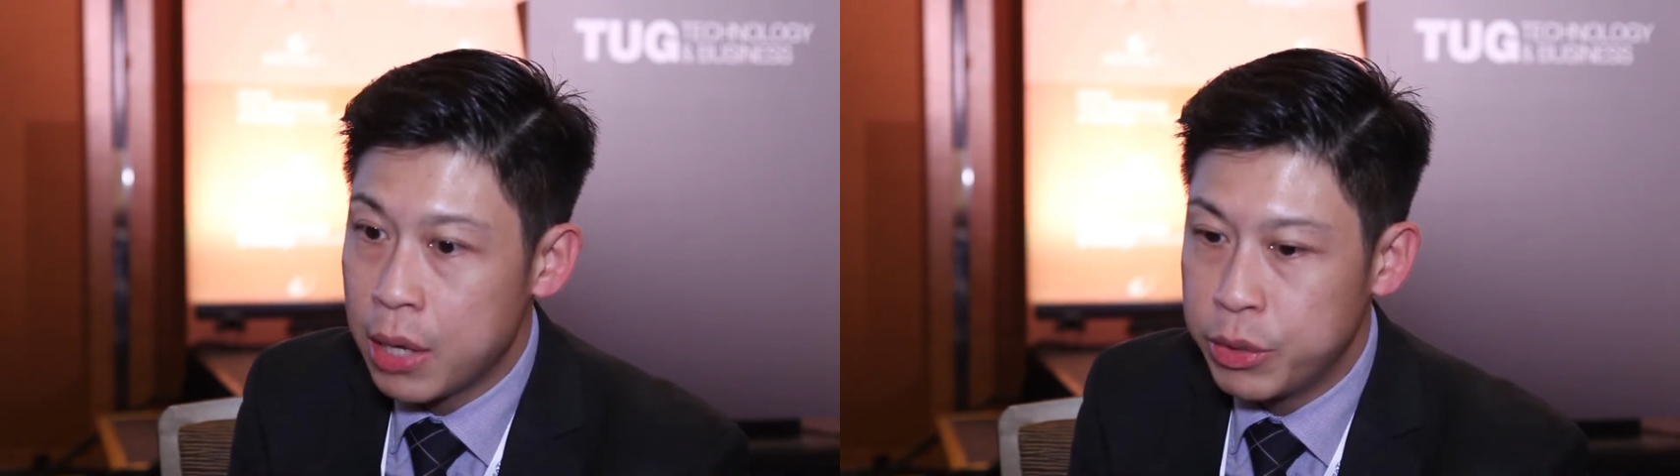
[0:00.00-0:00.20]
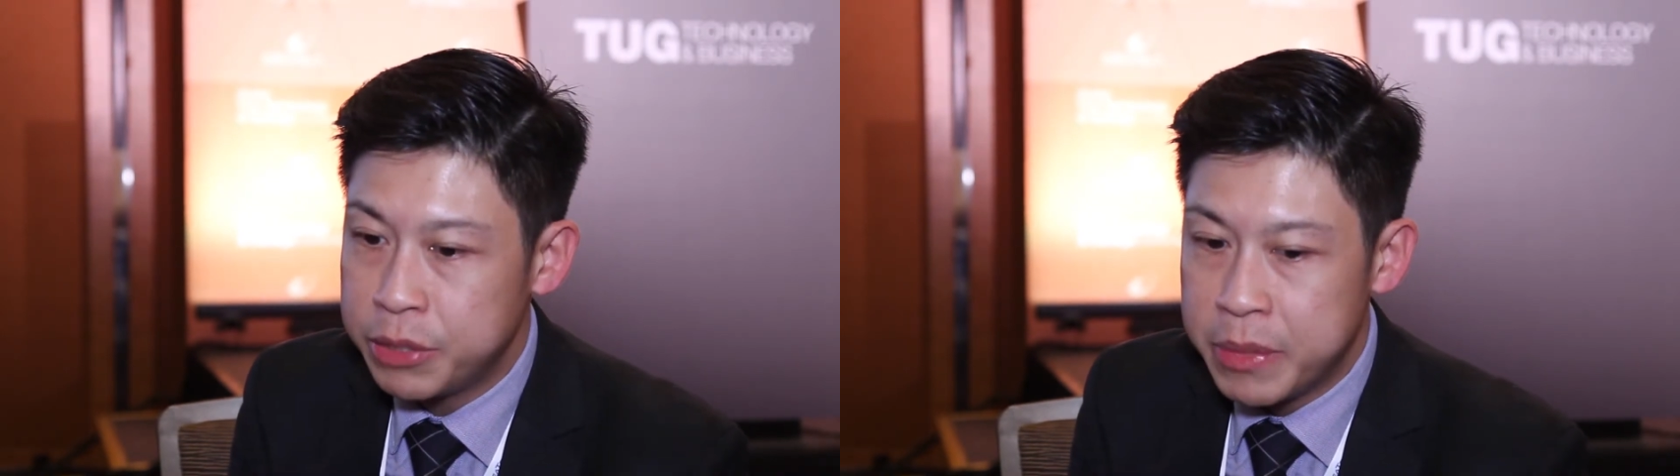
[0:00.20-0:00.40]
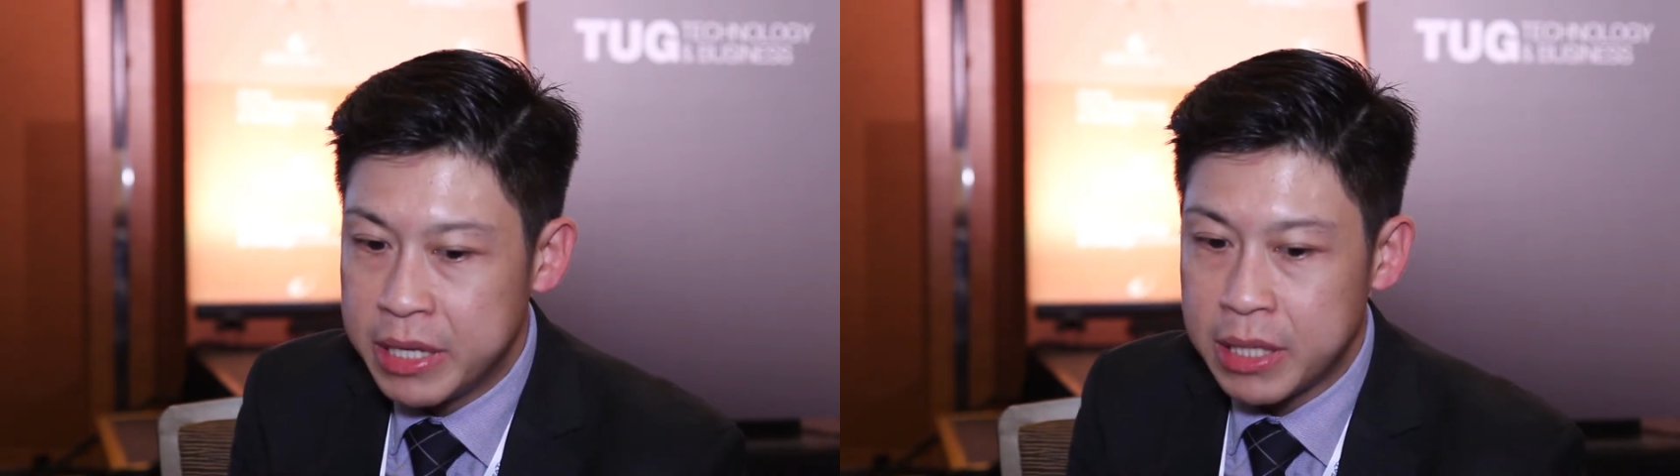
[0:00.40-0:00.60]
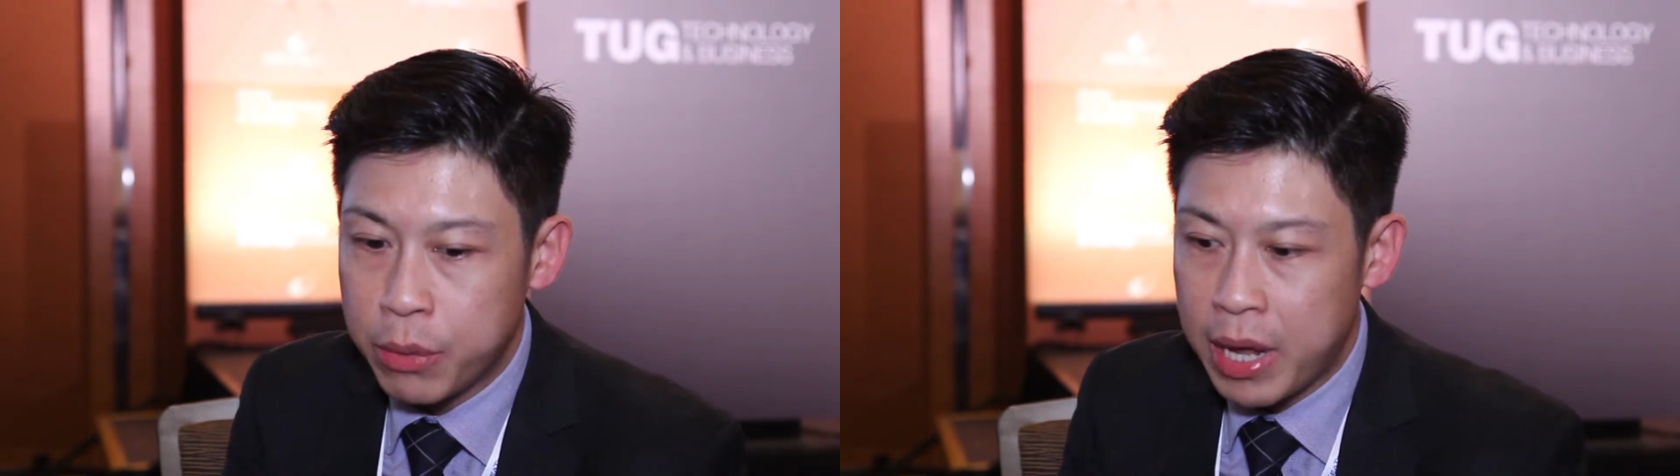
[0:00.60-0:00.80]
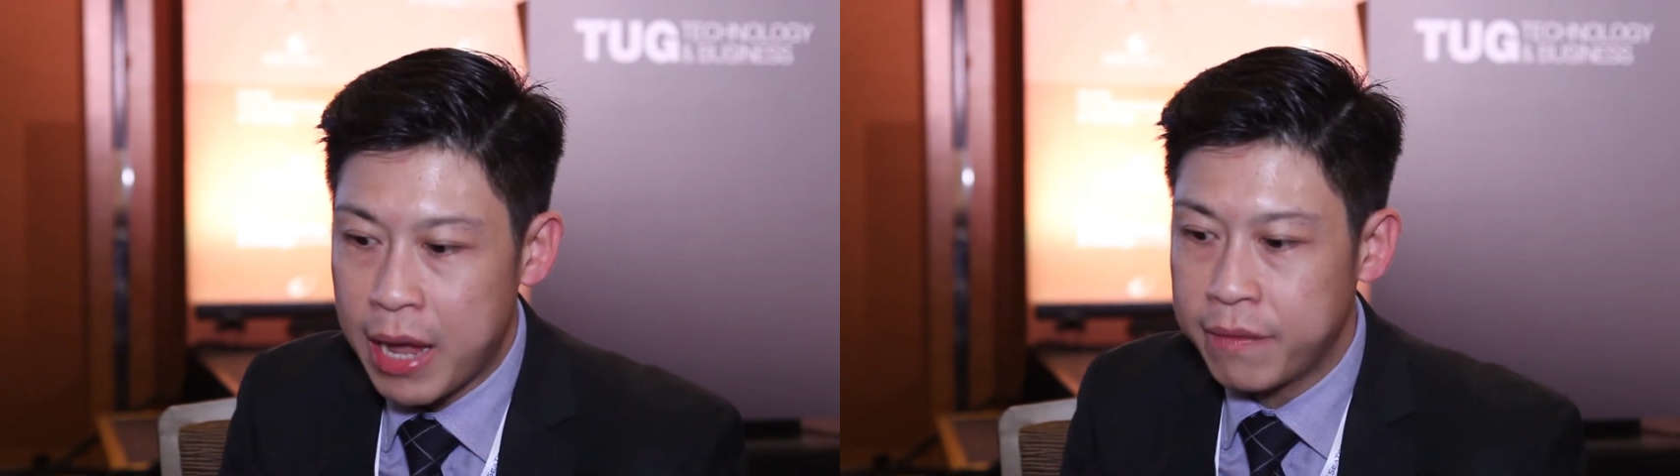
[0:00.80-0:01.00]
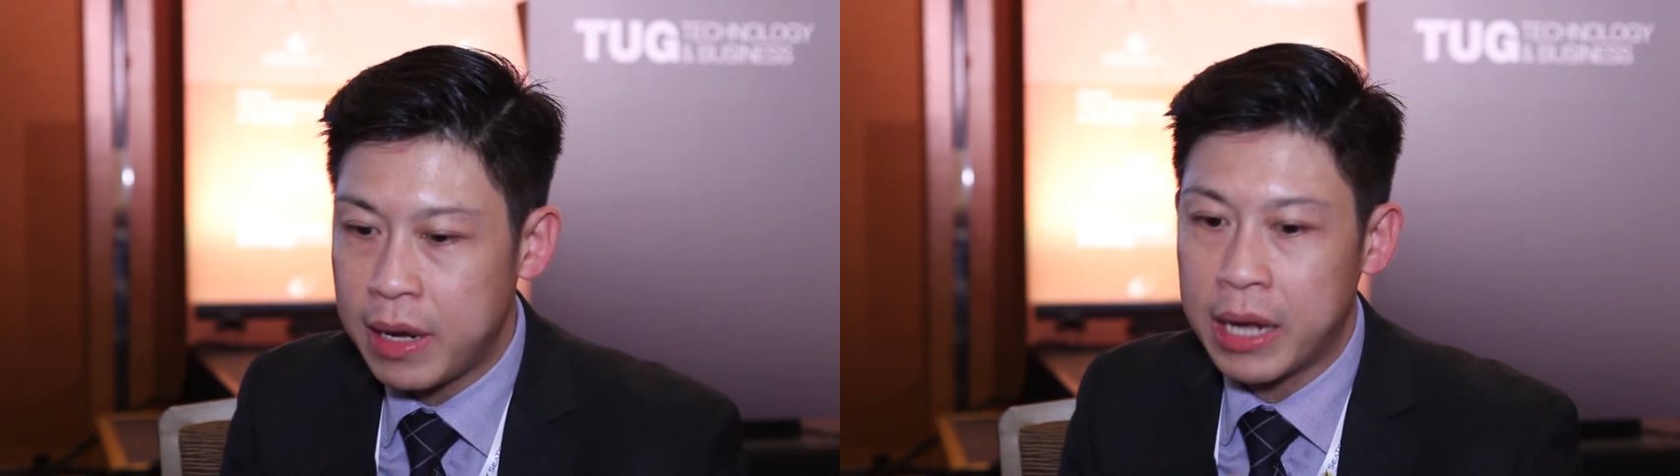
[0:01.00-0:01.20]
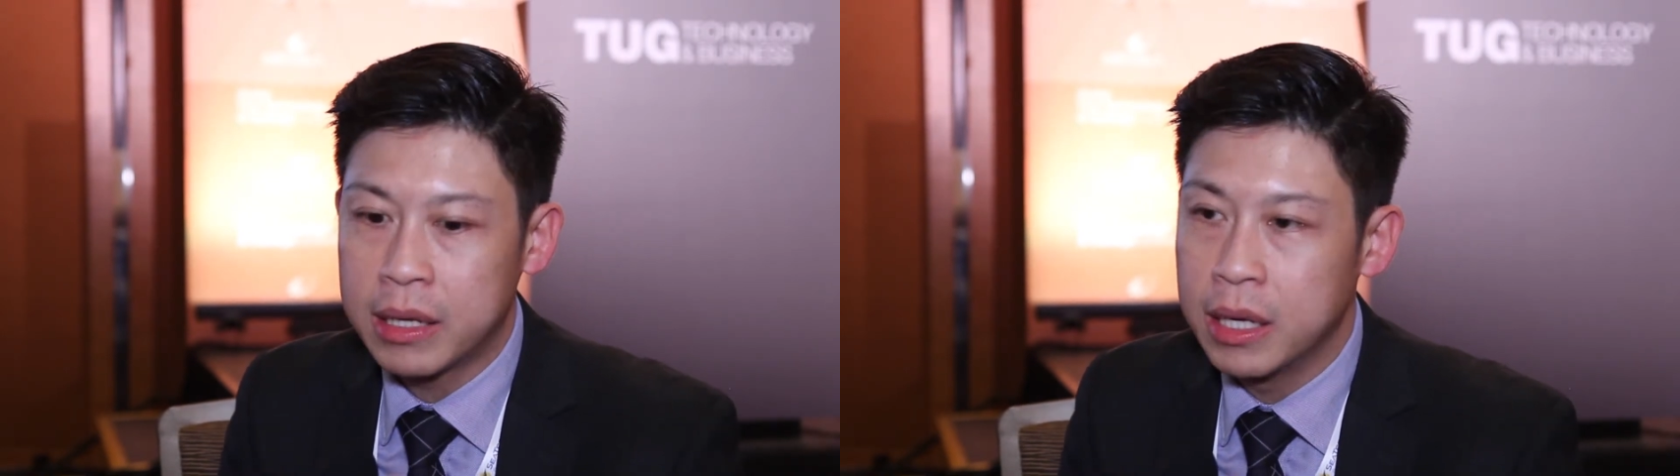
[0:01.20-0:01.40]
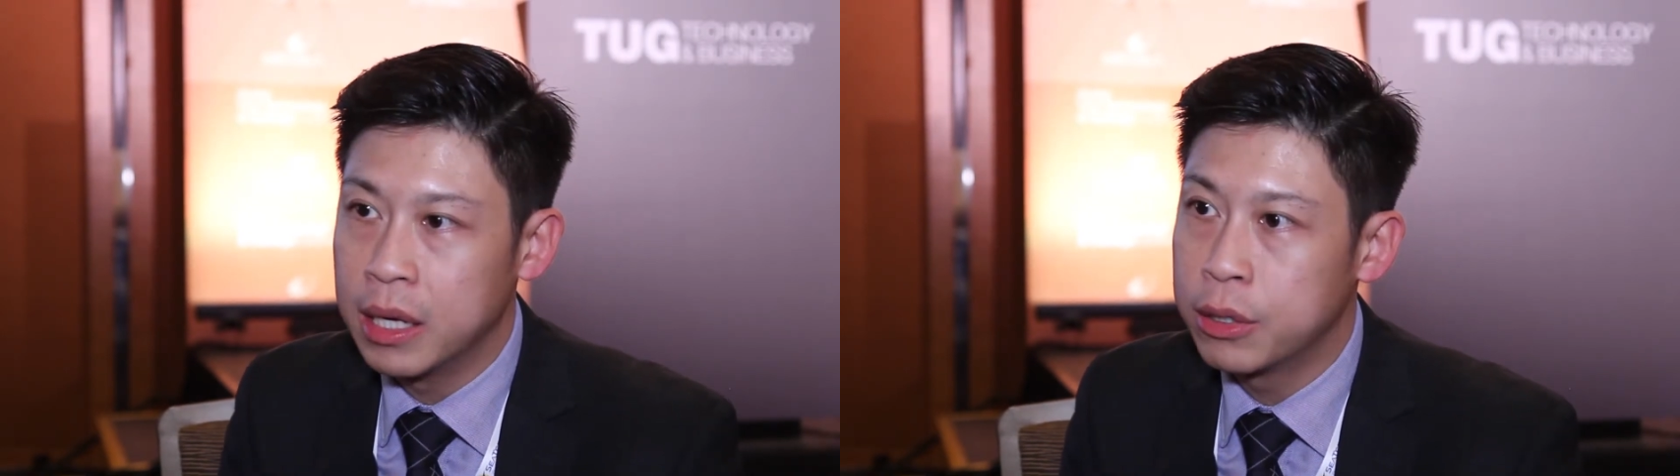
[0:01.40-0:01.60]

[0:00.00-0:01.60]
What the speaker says: which means that we have like